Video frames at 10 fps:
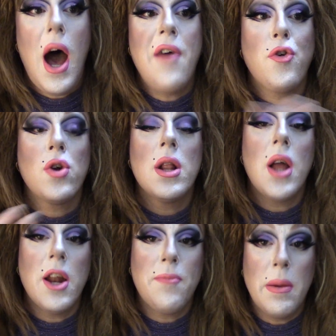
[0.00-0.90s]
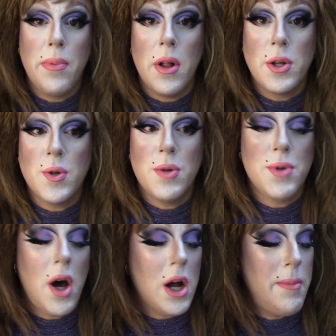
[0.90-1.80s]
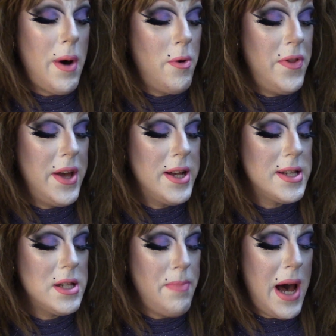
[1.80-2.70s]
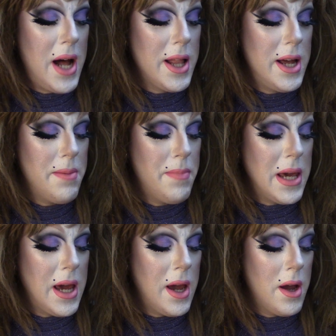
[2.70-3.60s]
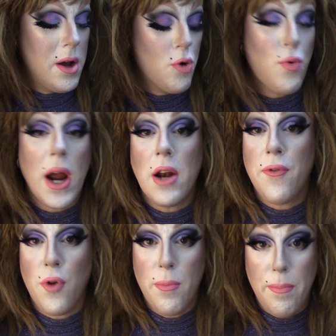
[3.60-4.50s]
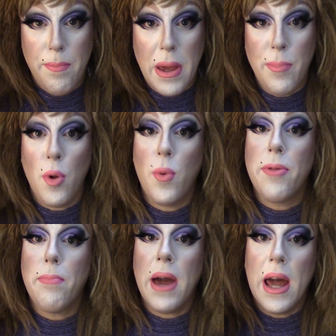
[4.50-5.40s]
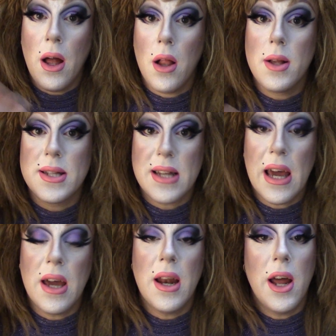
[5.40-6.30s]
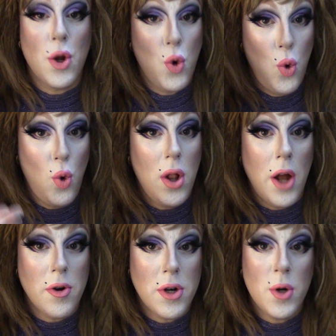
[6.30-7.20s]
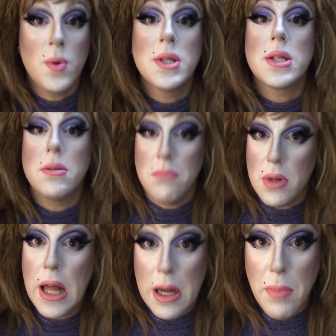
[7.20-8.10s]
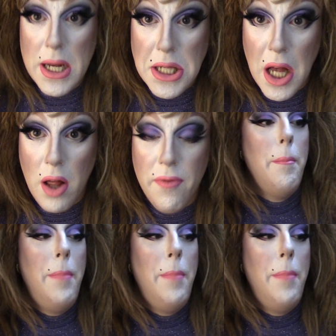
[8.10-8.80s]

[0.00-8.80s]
I've heard a lot of people on YouTube talk about this palette being great for people with pale skin and cool undertones, like myself.